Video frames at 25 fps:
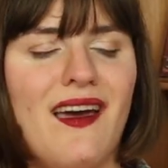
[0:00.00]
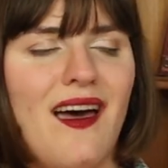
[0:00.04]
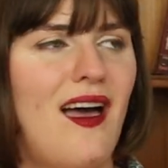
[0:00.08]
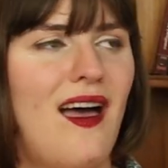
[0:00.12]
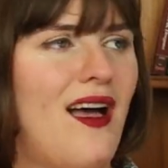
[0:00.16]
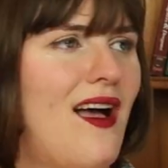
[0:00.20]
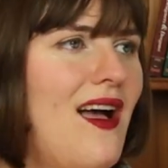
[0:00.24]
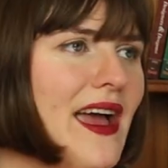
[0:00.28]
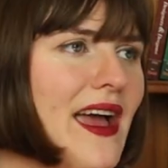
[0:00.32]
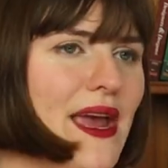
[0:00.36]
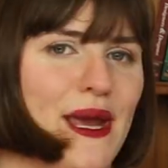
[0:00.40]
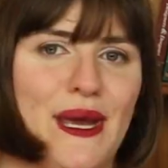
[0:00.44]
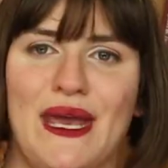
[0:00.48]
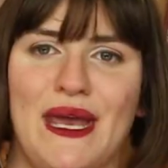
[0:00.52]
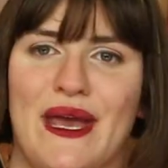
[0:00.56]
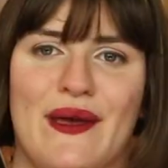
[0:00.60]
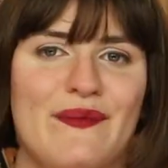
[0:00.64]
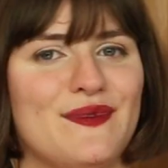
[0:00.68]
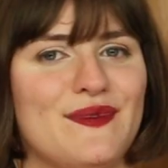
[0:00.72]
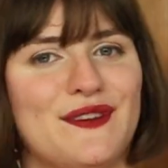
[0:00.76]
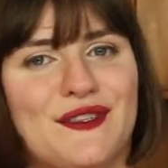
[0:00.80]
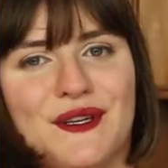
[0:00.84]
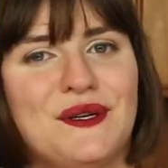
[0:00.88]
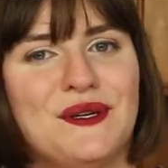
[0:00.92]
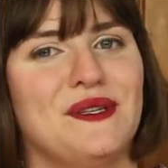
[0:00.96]
I am
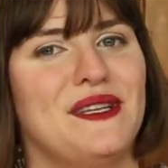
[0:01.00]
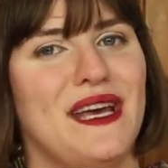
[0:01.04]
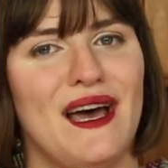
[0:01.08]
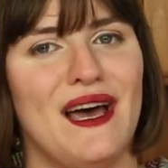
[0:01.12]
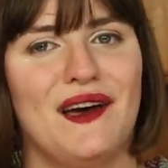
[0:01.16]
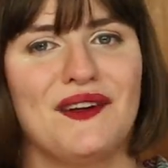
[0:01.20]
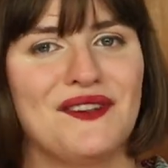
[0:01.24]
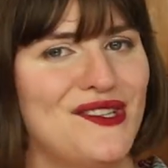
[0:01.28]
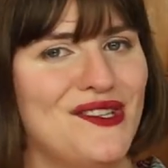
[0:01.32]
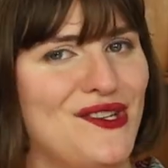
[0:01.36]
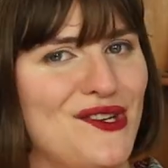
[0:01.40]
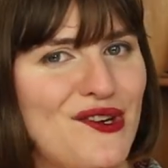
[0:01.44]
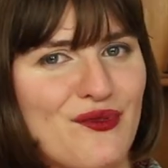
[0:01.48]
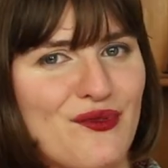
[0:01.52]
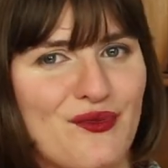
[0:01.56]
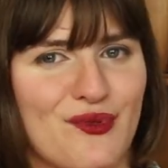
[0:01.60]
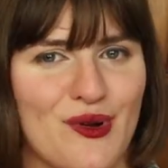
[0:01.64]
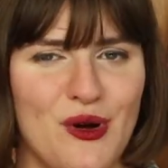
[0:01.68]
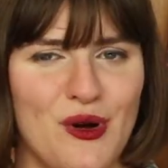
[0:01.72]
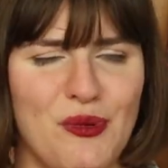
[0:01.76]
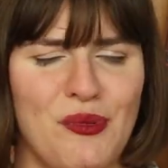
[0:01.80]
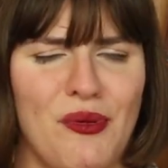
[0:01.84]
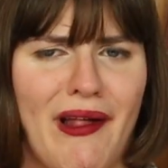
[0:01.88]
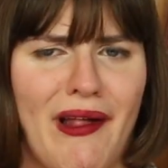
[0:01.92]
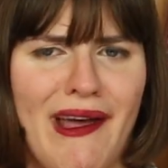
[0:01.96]
so down to
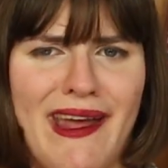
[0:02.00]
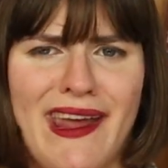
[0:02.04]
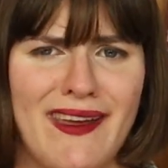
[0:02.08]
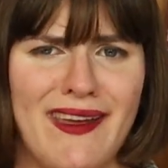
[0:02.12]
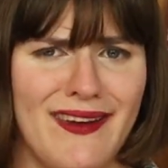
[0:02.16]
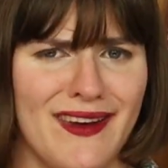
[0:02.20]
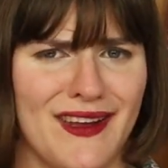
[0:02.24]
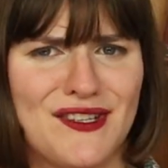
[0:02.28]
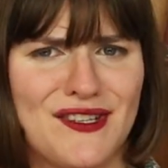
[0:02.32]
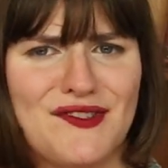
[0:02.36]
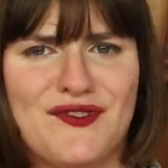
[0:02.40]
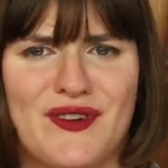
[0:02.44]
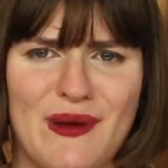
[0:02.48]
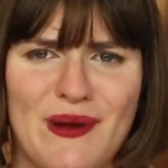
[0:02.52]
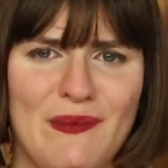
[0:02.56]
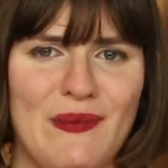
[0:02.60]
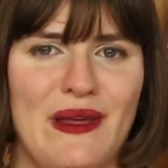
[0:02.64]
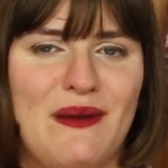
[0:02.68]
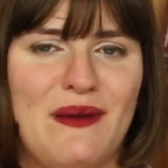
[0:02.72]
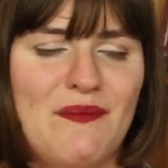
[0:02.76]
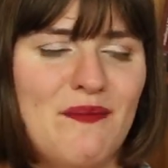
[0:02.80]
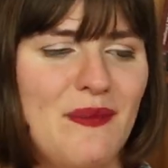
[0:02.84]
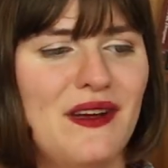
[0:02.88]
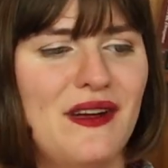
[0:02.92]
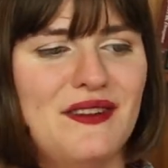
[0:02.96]
roleplay an
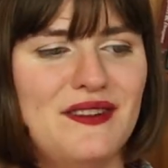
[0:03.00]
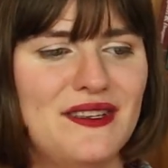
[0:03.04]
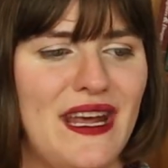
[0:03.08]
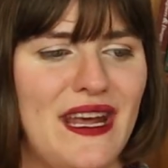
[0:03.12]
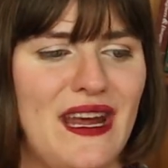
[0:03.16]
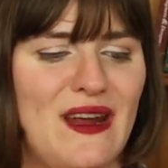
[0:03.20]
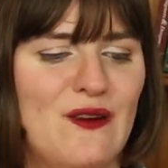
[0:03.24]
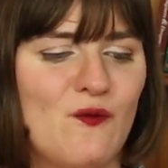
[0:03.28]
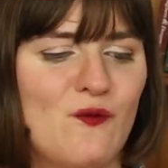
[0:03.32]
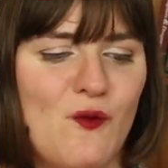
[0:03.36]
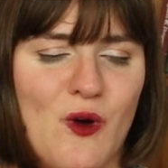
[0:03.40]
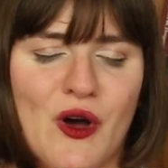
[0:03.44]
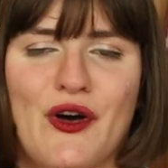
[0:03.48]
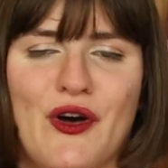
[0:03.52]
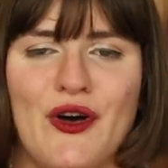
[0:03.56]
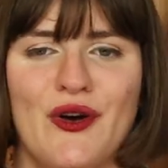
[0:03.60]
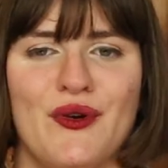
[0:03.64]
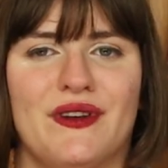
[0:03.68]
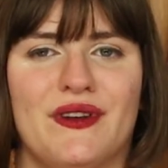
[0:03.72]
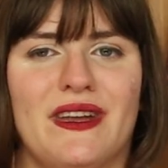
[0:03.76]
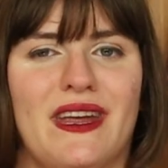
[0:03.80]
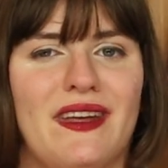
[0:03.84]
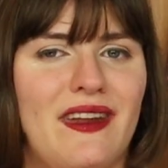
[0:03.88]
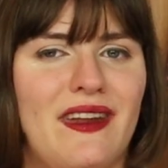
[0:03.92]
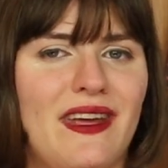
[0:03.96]
extremely mundane
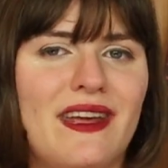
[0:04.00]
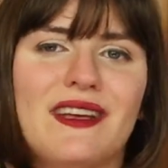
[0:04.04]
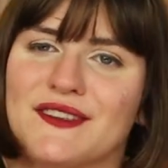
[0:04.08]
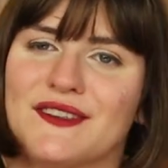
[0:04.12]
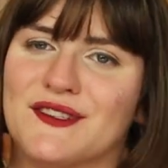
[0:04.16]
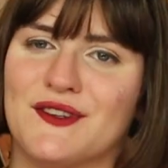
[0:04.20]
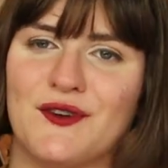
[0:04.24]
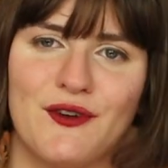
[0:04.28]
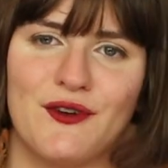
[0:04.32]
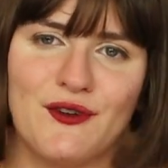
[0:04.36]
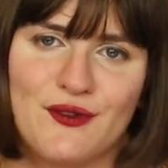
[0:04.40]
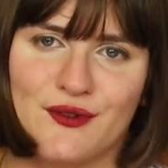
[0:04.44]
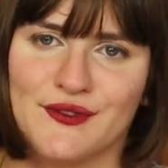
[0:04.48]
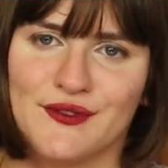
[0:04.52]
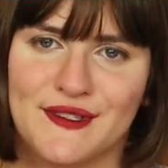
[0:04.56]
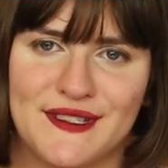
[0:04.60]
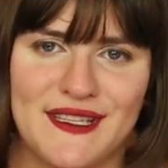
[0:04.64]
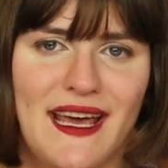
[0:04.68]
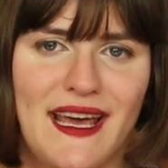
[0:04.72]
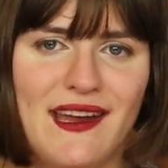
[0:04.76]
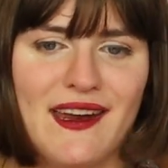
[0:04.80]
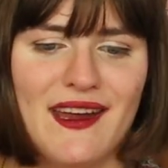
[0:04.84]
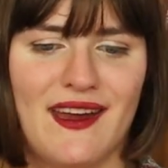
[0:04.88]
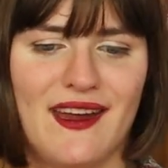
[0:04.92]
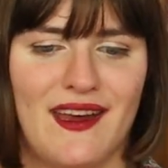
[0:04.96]
world in a historical
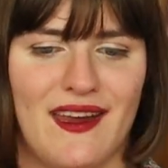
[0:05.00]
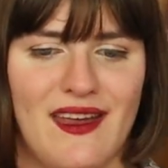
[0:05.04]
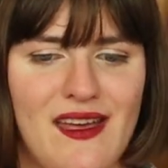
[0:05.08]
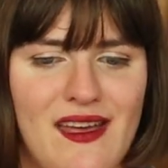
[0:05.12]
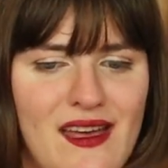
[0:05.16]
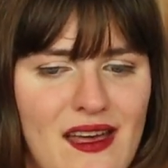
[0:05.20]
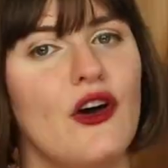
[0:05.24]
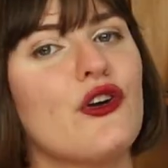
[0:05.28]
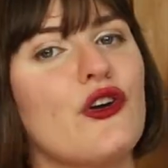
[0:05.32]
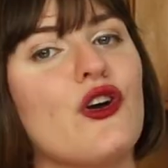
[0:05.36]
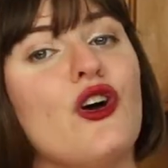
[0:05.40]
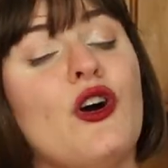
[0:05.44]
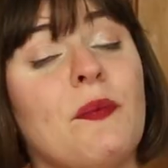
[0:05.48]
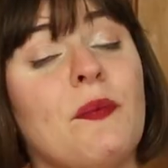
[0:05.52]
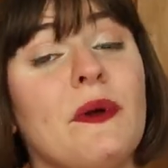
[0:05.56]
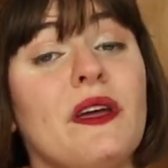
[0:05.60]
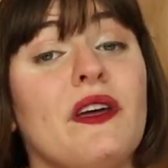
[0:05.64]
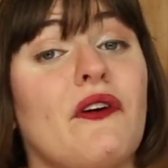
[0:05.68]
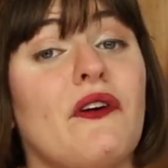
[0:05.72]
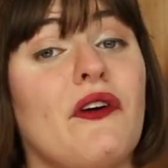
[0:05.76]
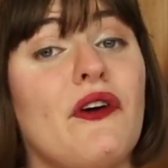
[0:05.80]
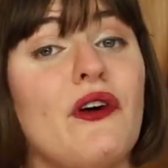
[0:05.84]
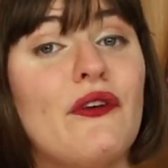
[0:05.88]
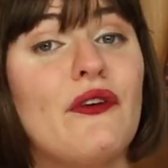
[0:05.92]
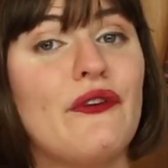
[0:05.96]
setting. A copy
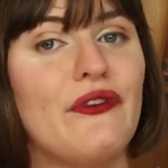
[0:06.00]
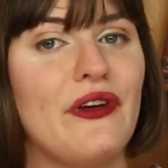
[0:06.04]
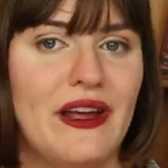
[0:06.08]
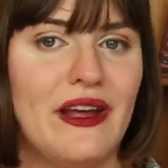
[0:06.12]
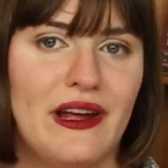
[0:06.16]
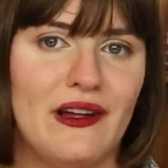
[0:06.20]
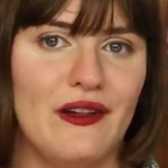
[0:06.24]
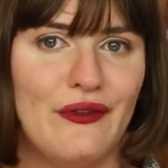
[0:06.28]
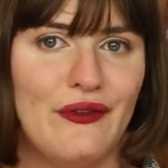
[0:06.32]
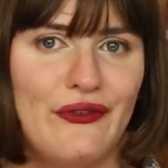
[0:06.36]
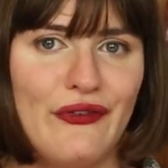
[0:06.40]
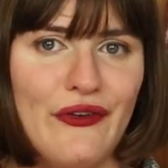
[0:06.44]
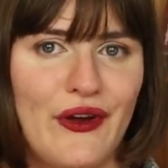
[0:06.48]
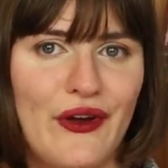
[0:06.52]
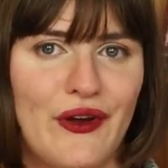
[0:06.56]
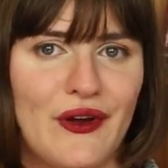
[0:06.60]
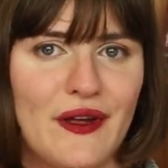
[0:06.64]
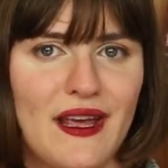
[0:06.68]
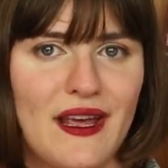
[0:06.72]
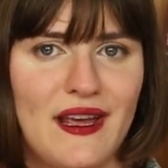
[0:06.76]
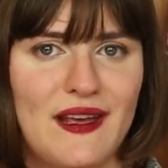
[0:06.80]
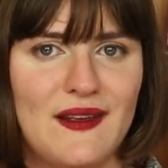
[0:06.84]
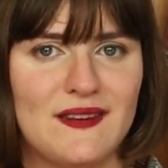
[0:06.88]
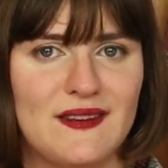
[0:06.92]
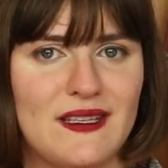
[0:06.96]
of Hillfolk
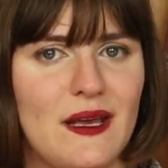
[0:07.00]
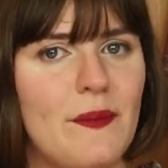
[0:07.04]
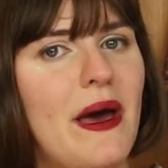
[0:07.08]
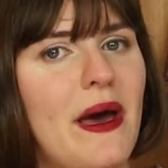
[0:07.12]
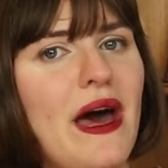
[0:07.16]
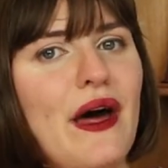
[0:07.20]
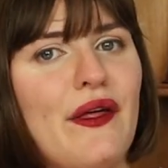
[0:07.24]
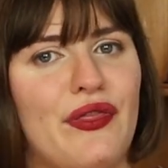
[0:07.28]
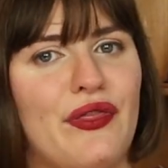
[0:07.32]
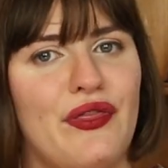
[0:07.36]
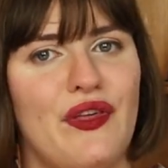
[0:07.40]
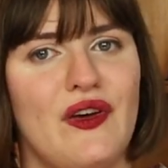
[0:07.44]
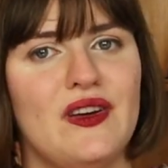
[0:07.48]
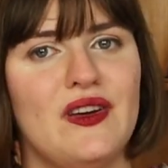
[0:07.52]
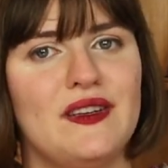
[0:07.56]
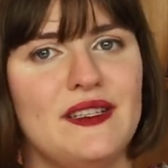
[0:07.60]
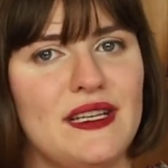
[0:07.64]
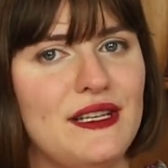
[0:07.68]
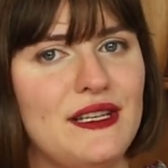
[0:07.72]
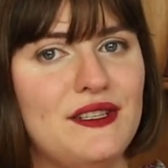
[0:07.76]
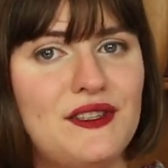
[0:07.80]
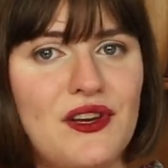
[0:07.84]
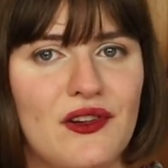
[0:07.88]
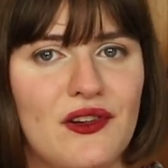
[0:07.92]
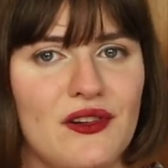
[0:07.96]
is about
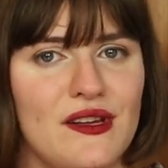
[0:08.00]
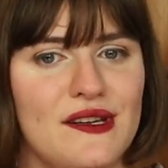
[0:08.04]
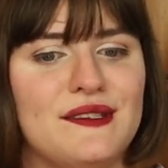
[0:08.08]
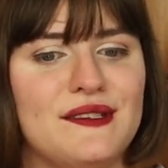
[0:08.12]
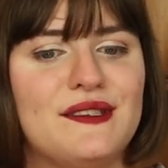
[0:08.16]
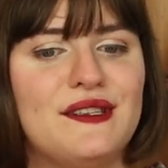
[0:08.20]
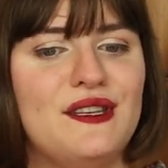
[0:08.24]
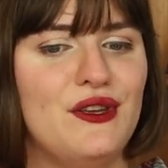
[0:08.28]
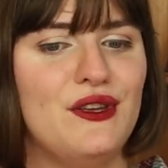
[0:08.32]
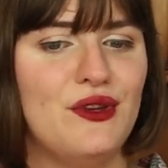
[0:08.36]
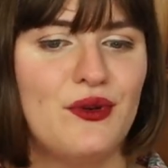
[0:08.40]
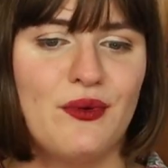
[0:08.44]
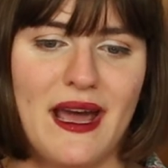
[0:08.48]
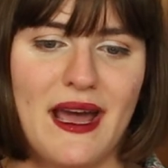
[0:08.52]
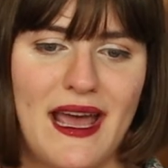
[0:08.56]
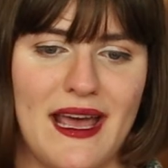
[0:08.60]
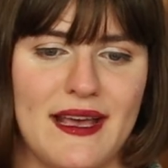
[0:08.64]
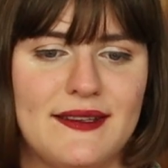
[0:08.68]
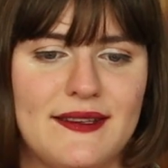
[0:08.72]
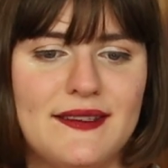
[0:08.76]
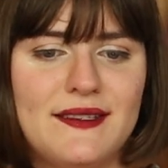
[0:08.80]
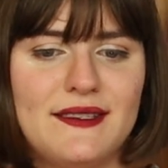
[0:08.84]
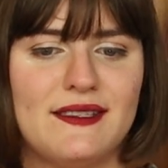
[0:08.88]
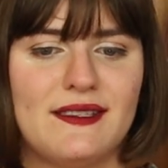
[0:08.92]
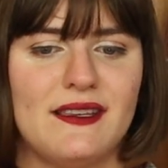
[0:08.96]
$30
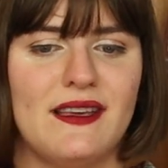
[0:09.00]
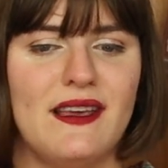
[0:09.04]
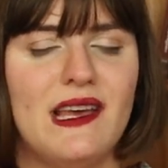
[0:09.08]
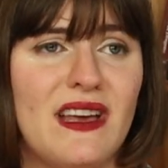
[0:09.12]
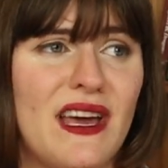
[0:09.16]
US.